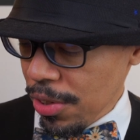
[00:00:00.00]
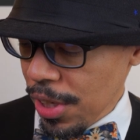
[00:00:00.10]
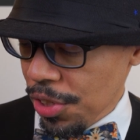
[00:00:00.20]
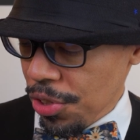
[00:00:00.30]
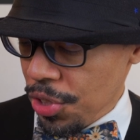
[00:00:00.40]

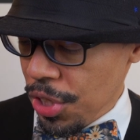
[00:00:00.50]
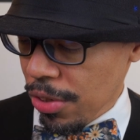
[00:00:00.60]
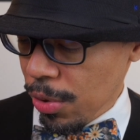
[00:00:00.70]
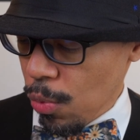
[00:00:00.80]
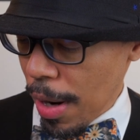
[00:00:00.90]
is your
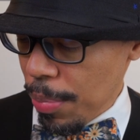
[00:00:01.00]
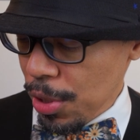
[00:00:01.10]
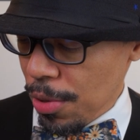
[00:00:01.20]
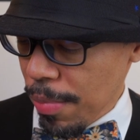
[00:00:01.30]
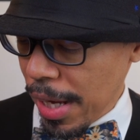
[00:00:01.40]
secret weapon
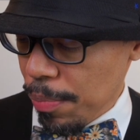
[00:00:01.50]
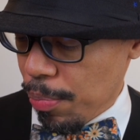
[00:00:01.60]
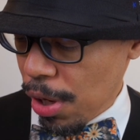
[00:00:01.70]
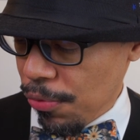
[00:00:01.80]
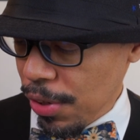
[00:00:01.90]
to make
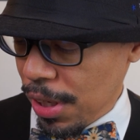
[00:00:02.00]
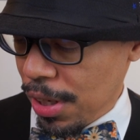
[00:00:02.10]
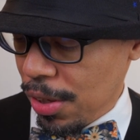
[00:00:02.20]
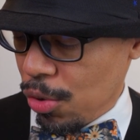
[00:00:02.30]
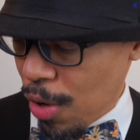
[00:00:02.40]
perfect
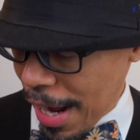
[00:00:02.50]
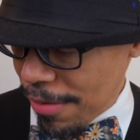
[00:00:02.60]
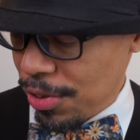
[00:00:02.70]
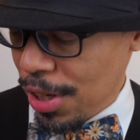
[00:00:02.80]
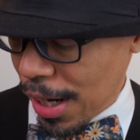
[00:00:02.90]

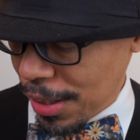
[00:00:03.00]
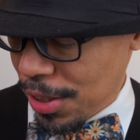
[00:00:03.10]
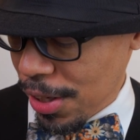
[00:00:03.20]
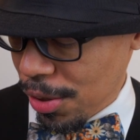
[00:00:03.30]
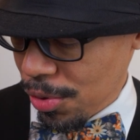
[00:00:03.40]
craft
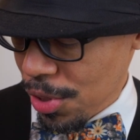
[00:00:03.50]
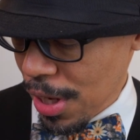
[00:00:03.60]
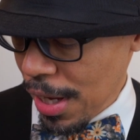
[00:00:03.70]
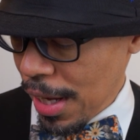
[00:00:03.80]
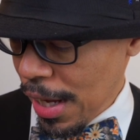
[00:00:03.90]
cocktails.
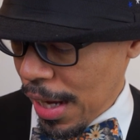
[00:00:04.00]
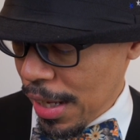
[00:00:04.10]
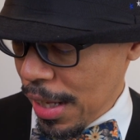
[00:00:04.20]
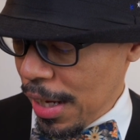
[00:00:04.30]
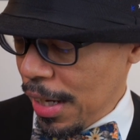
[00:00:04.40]

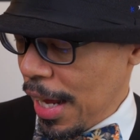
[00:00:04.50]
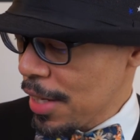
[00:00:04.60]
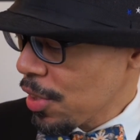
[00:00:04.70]
And then it has a